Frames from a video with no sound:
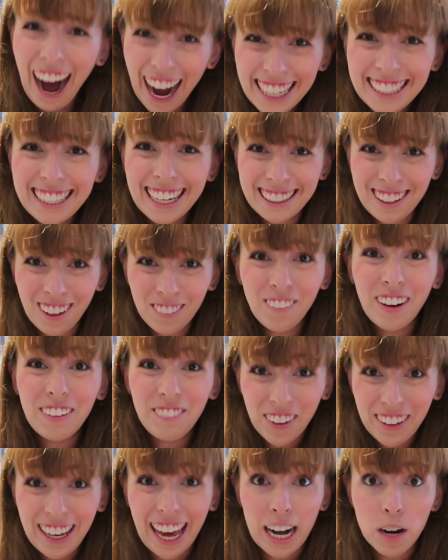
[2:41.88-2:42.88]
I think that we
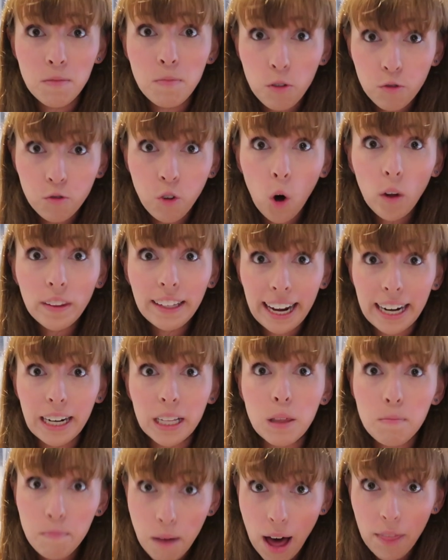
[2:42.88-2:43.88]
will get it before the end
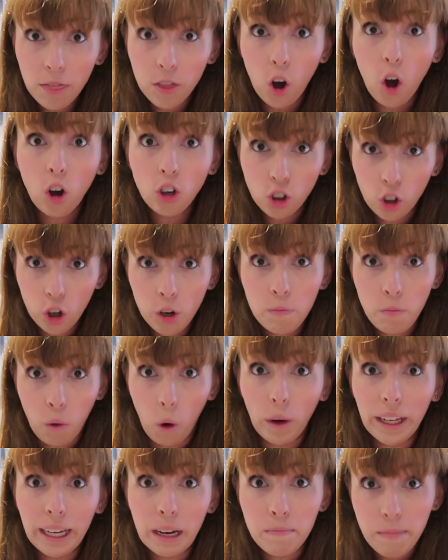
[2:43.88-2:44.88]
of the month on Good
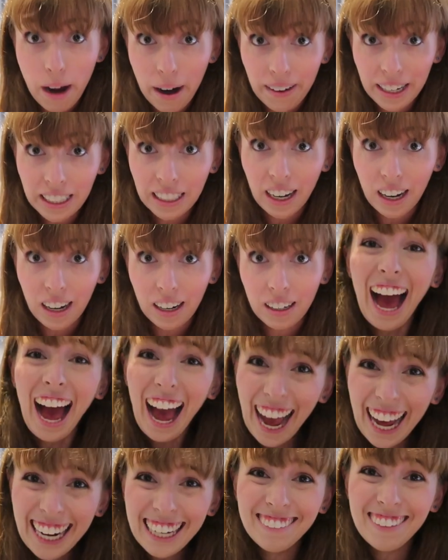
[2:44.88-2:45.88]
Morning America.
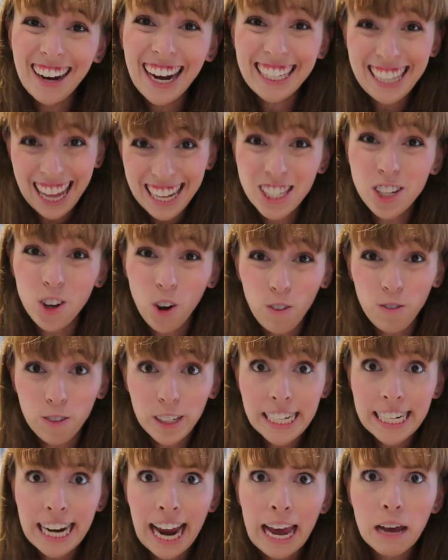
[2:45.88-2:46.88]
Anyway, that's all for
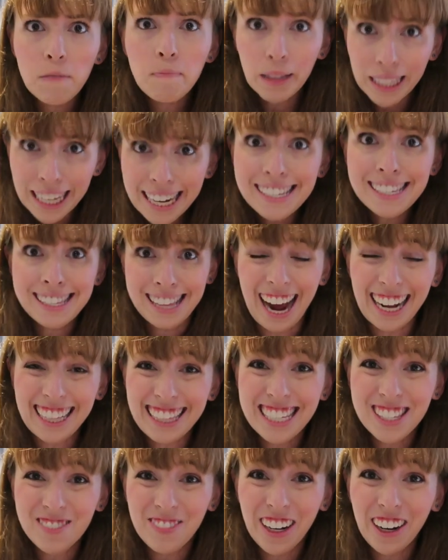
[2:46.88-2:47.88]
today. Please like
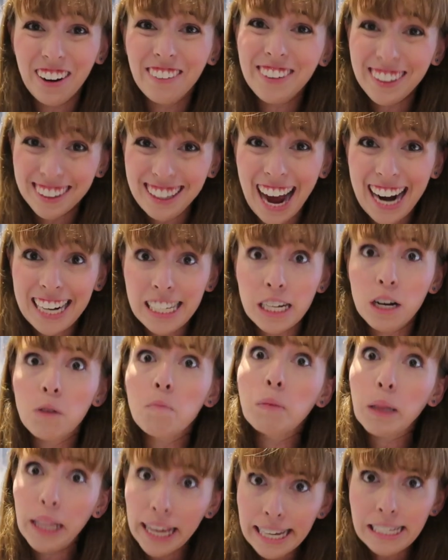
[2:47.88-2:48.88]
this video if you liked it
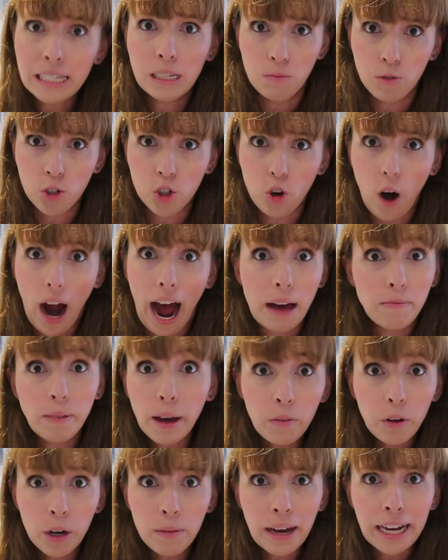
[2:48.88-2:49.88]
and please subscribe.
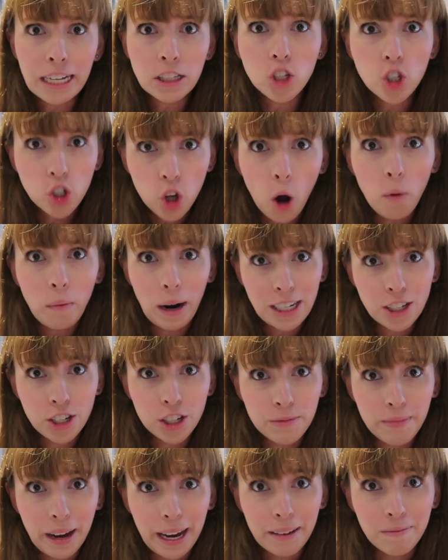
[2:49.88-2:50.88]
It would mean so much
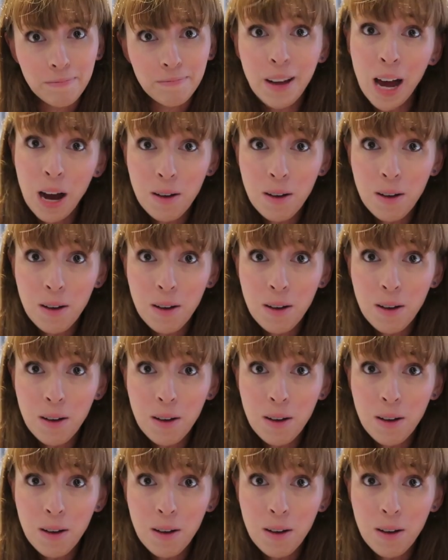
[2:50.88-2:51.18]
to me.